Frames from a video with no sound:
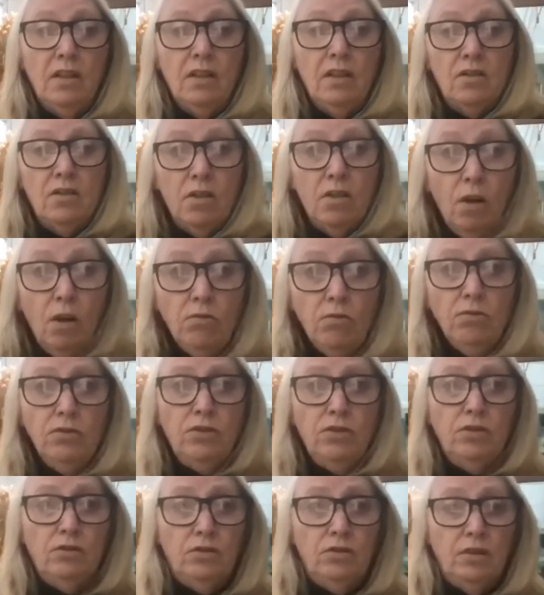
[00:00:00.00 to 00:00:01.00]

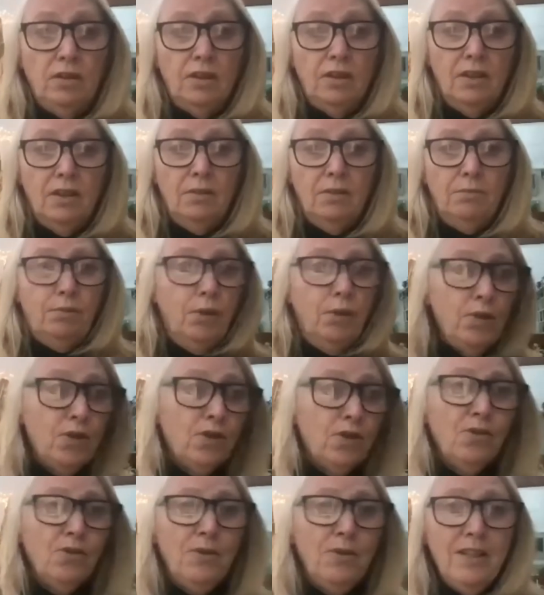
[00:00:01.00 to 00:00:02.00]
told you
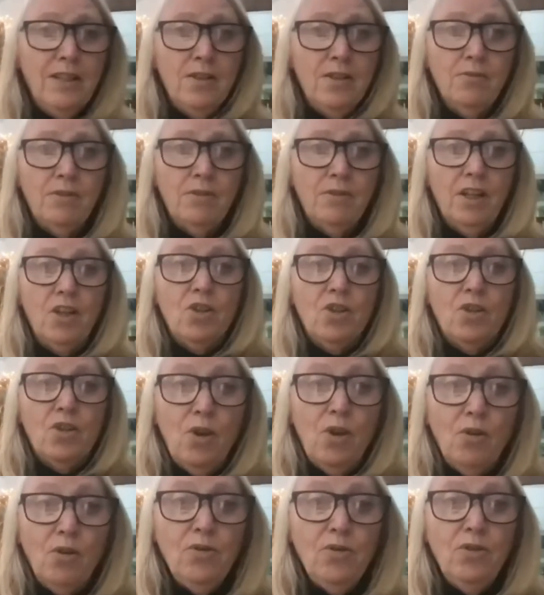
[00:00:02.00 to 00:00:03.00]
pushed you into it,
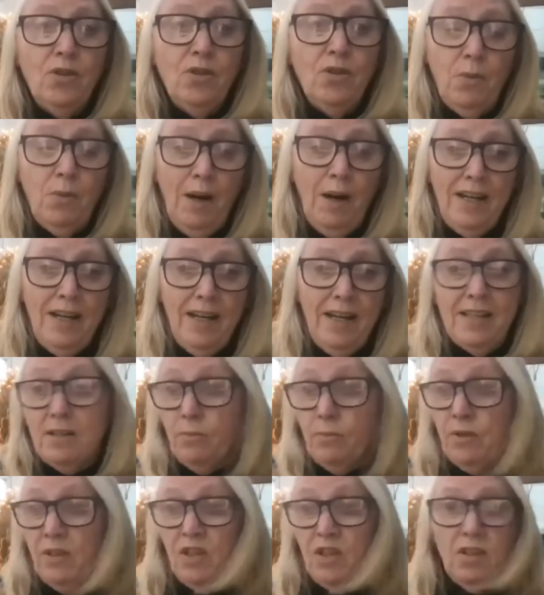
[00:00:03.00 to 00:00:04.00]
showed you the way, as
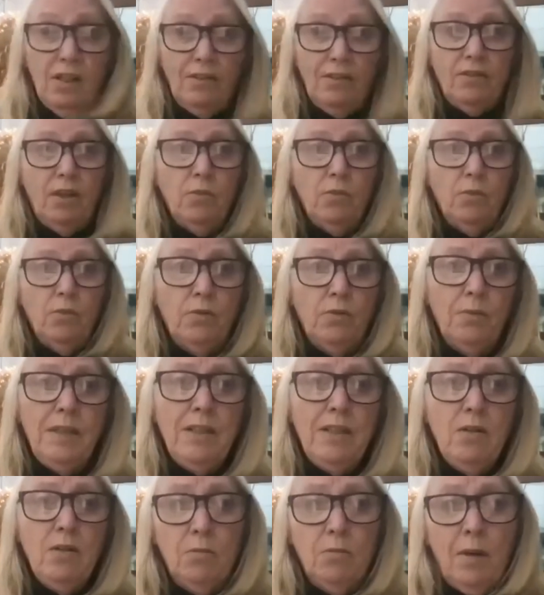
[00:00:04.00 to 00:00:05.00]
which you have done with
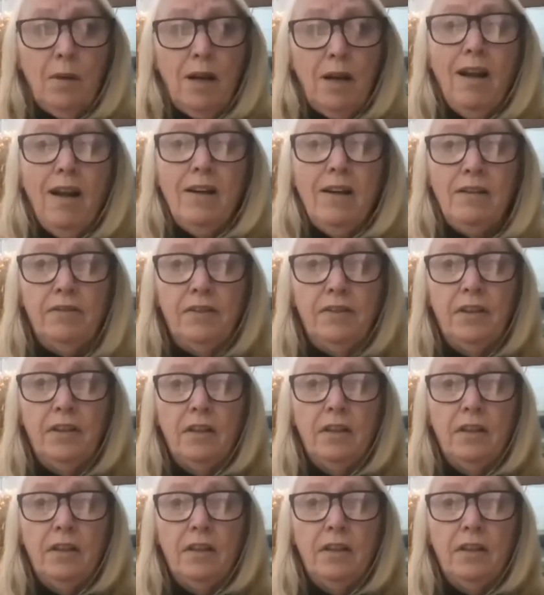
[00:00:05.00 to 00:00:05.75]
me all my life.